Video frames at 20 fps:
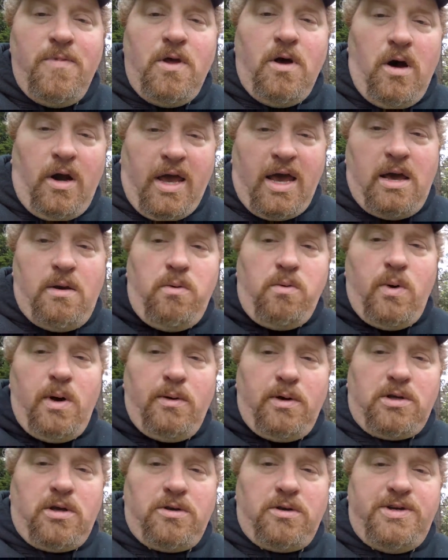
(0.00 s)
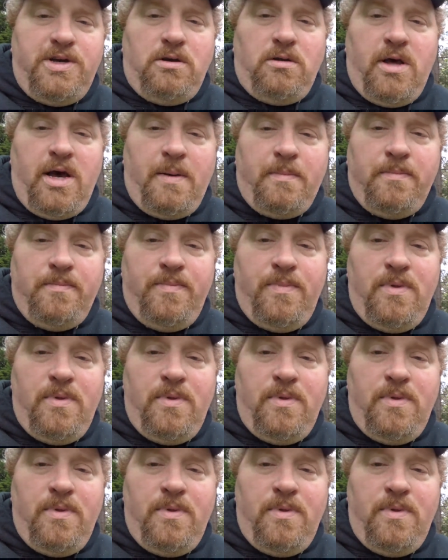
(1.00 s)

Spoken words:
Okay, we'll see you then.